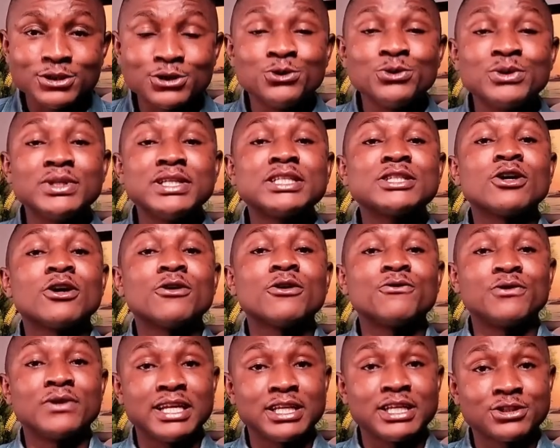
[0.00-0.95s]
unit
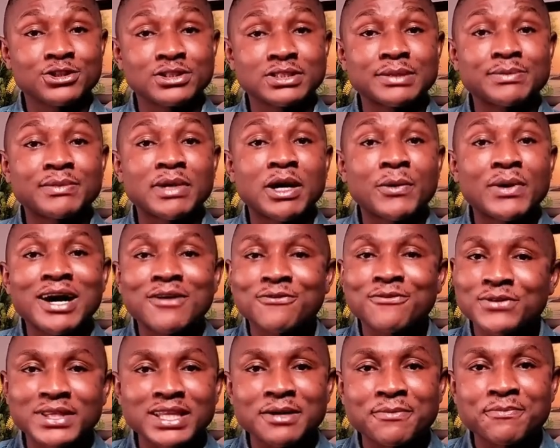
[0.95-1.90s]
of relationship that we
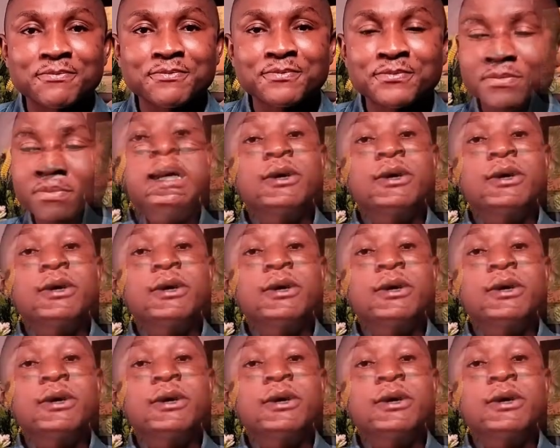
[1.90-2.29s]
have with Him.